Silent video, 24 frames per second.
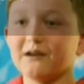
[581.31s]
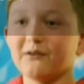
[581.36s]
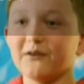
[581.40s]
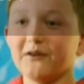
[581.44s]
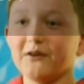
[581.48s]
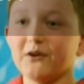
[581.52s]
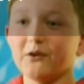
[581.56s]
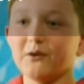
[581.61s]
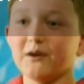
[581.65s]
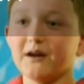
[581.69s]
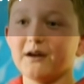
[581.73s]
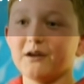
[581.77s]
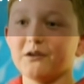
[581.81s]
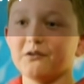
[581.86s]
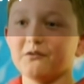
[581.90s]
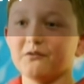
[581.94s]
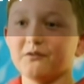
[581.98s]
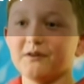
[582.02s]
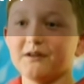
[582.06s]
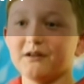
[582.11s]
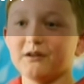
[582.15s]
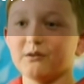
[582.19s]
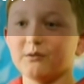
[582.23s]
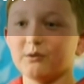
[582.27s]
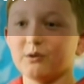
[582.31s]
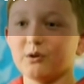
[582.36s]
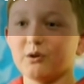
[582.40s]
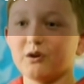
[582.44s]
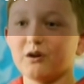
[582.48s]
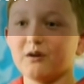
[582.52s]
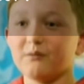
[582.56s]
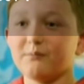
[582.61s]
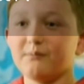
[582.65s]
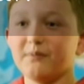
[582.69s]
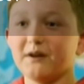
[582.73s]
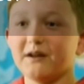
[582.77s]
Now I know how to read a
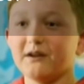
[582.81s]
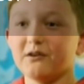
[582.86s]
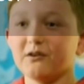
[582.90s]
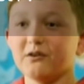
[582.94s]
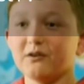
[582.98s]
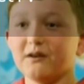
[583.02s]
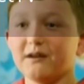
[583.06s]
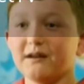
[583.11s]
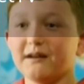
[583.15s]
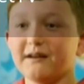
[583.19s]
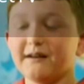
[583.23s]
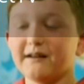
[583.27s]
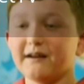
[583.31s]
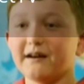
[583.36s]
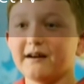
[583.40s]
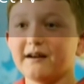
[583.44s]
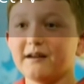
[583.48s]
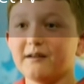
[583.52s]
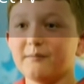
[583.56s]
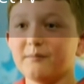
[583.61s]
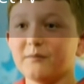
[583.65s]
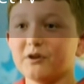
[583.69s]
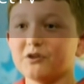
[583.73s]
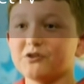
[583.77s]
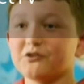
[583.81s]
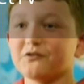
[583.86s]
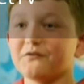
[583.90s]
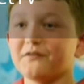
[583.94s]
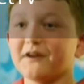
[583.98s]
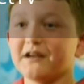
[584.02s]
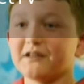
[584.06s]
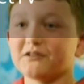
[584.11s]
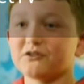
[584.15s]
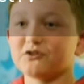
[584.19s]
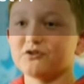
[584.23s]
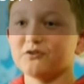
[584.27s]
lot better, and I am much
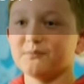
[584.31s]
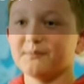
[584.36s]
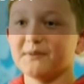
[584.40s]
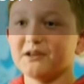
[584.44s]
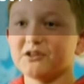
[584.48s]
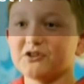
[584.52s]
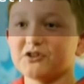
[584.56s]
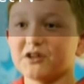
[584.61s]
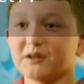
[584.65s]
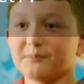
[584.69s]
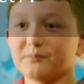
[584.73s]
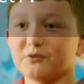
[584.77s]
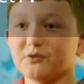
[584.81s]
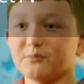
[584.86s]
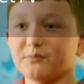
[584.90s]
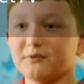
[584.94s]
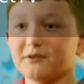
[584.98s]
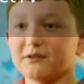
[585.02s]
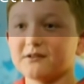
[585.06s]
faster in my chapter